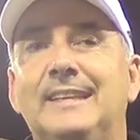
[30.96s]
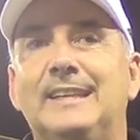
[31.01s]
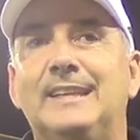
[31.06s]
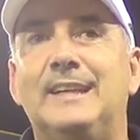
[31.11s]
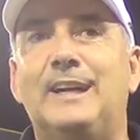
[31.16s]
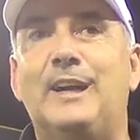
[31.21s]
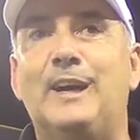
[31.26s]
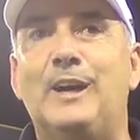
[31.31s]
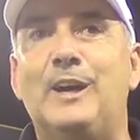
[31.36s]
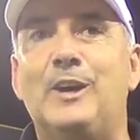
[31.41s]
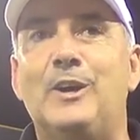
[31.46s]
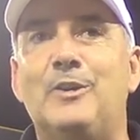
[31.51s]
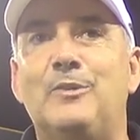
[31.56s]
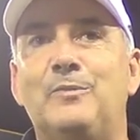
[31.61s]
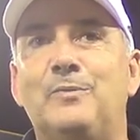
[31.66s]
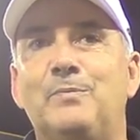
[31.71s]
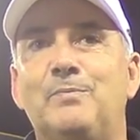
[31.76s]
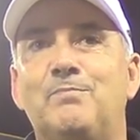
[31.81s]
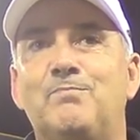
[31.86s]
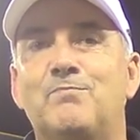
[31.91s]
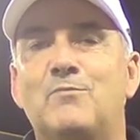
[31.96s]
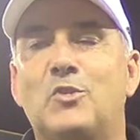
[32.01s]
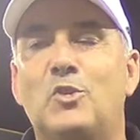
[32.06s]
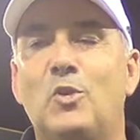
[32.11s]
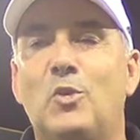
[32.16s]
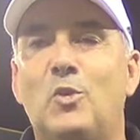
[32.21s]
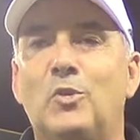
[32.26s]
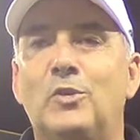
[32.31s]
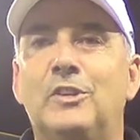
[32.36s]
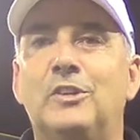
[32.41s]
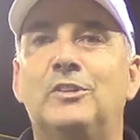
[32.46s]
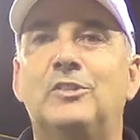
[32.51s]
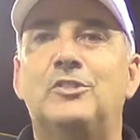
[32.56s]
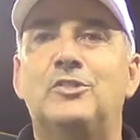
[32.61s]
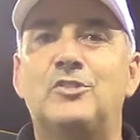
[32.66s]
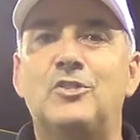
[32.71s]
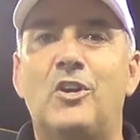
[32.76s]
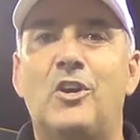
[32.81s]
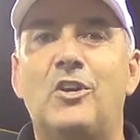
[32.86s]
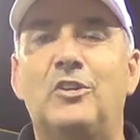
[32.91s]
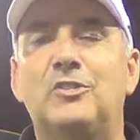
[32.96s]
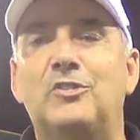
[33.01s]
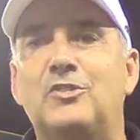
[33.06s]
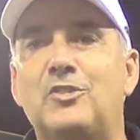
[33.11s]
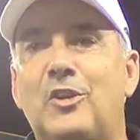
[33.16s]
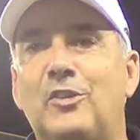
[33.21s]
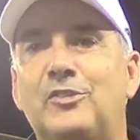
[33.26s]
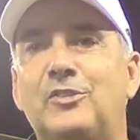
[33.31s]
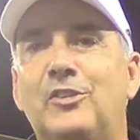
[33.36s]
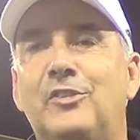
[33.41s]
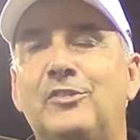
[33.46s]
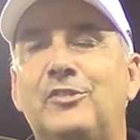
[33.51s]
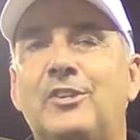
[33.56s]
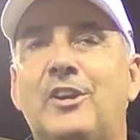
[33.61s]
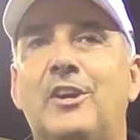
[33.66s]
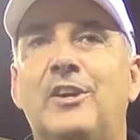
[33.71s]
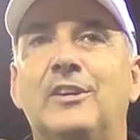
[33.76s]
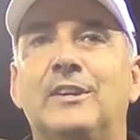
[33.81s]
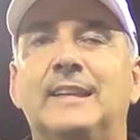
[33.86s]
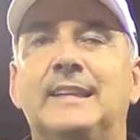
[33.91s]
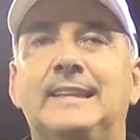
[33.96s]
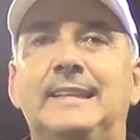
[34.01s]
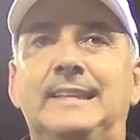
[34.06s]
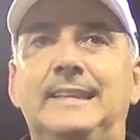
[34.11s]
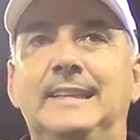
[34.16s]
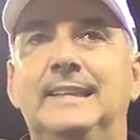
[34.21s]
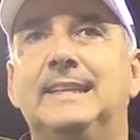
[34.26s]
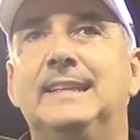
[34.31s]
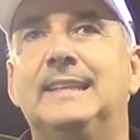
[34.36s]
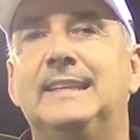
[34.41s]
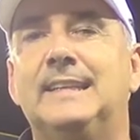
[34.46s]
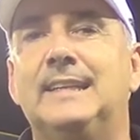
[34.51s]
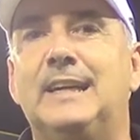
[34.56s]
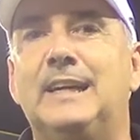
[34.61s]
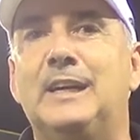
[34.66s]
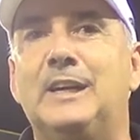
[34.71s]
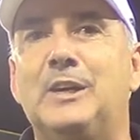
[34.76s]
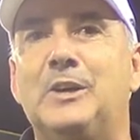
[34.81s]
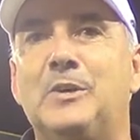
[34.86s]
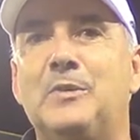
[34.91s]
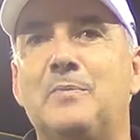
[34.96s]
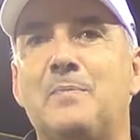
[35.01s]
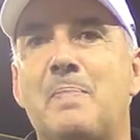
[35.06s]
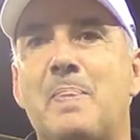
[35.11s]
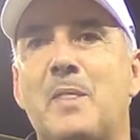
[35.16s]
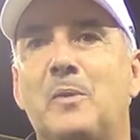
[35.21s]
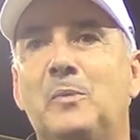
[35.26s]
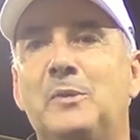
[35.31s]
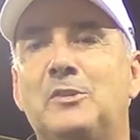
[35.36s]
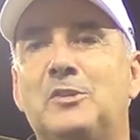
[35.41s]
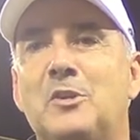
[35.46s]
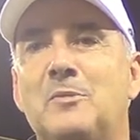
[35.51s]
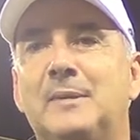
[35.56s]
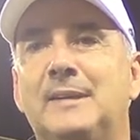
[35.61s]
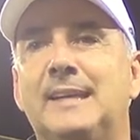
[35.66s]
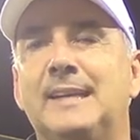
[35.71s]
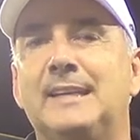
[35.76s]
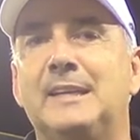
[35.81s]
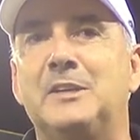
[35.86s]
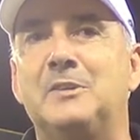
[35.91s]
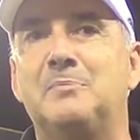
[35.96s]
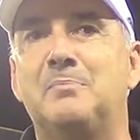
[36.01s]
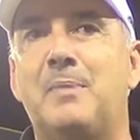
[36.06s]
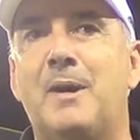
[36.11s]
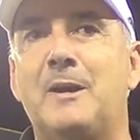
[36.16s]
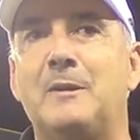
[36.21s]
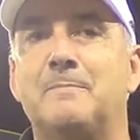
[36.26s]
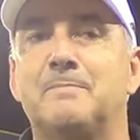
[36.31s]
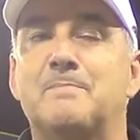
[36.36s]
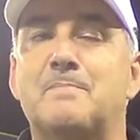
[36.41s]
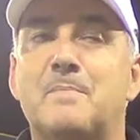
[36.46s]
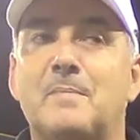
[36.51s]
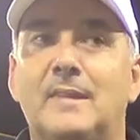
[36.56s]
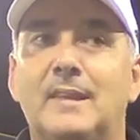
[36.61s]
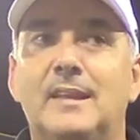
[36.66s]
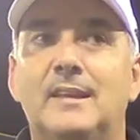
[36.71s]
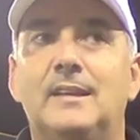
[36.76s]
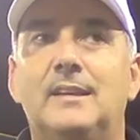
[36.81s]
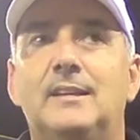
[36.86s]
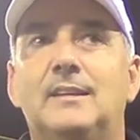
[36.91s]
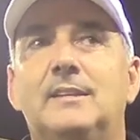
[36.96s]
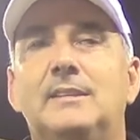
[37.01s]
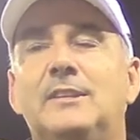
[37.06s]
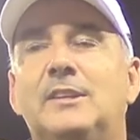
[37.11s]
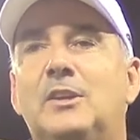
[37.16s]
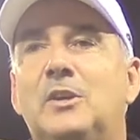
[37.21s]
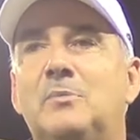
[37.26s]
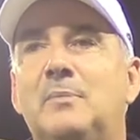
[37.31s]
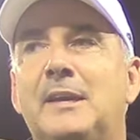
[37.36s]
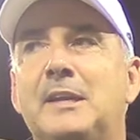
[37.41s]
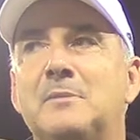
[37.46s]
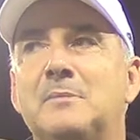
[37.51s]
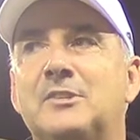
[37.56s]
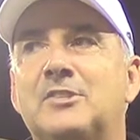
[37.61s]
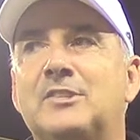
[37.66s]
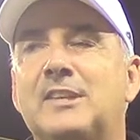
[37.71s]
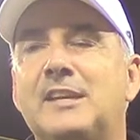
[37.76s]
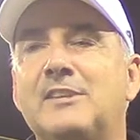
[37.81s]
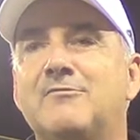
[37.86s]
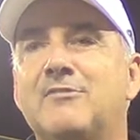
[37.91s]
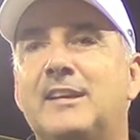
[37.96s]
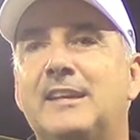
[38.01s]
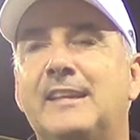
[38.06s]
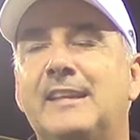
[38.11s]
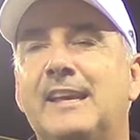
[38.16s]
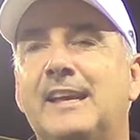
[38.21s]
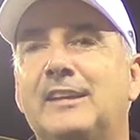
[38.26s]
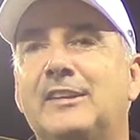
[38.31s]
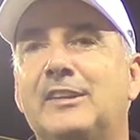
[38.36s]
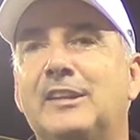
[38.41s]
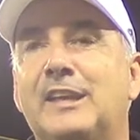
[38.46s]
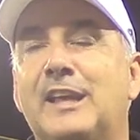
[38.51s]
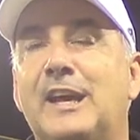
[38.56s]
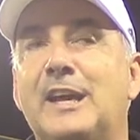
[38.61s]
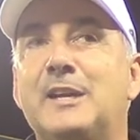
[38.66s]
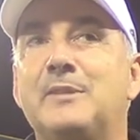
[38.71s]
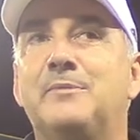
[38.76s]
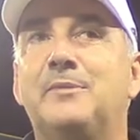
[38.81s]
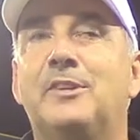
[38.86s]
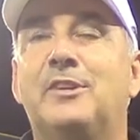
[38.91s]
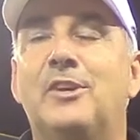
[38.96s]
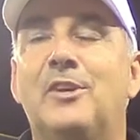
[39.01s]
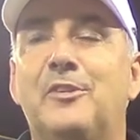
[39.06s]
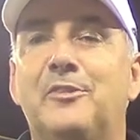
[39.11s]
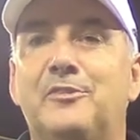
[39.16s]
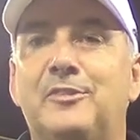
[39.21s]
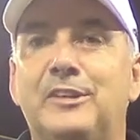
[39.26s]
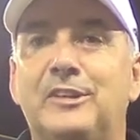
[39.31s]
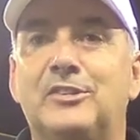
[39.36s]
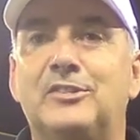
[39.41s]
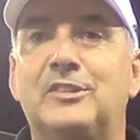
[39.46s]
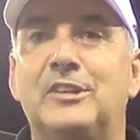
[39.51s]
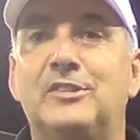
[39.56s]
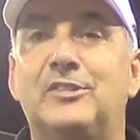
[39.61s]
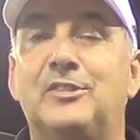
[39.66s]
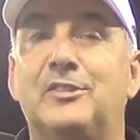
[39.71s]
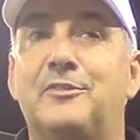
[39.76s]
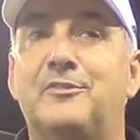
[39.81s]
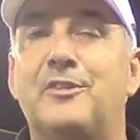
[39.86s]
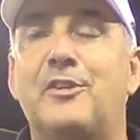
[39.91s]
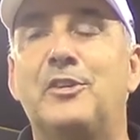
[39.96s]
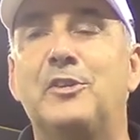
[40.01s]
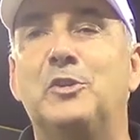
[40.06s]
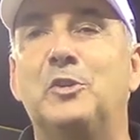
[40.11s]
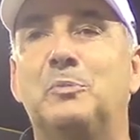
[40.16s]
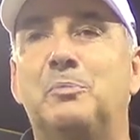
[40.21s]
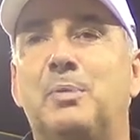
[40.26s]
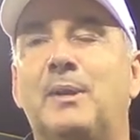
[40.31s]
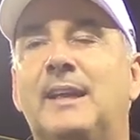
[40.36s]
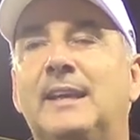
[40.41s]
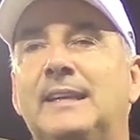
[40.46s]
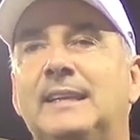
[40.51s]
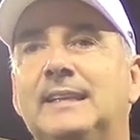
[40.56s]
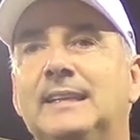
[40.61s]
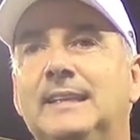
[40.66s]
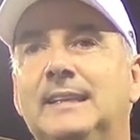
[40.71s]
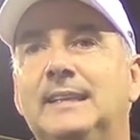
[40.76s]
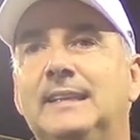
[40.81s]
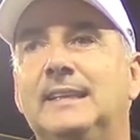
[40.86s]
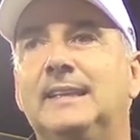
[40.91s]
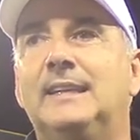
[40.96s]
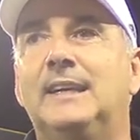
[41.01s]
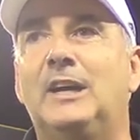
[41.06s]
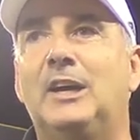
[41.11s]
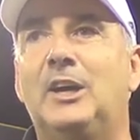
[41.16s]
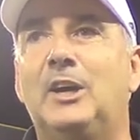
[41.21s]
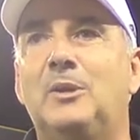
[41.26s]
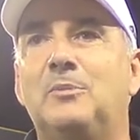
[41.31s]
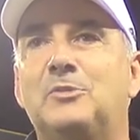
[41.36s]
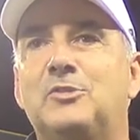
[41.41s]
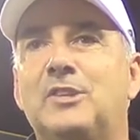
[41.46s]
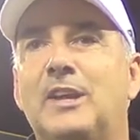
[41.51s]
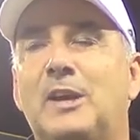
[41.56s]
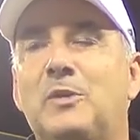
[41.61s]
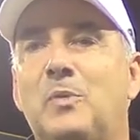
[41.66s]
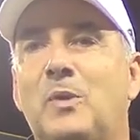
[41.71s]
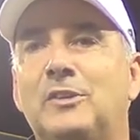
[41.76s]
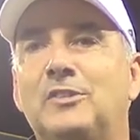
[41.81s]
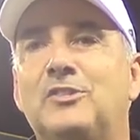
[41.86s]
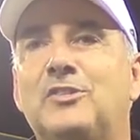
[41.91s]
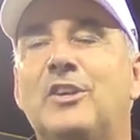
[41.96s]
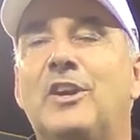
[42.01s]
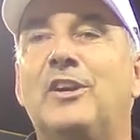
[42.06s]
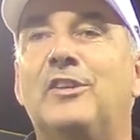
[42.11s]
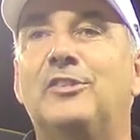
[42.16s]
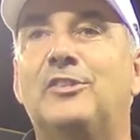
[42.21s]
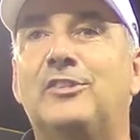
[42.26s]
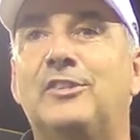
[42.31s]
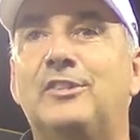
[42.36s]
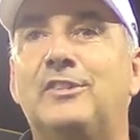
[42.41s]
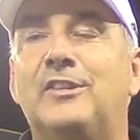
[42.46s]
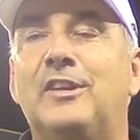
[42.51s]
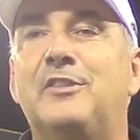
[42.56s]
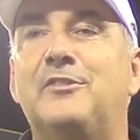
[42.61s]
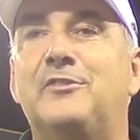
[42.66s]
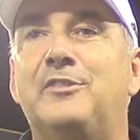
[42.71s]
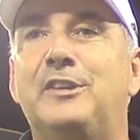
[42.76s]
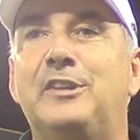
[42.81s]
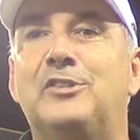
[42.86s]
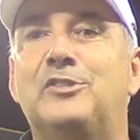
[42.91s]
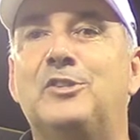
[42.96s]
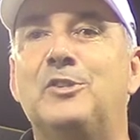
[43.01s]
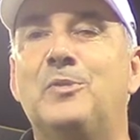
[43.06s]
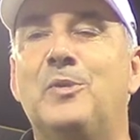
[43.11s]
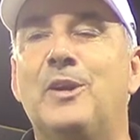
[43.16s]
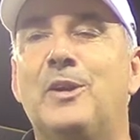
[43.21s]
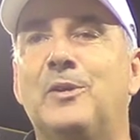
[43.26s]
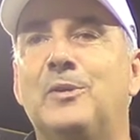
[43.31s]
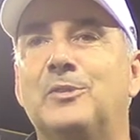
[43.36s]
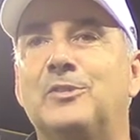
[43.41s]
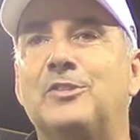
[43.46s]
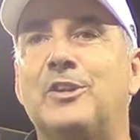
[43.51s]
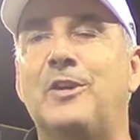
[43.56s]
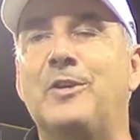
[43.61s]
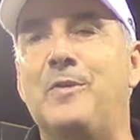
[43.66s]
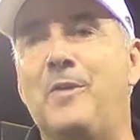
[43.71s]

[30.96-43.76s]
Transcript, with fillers: um, corners, shots, shots on target. Um, we dominated. But you know, made a mistake right at the end of the game. The girl finished it. She's a very good player. Um, she had one chance and, and finished it well. So,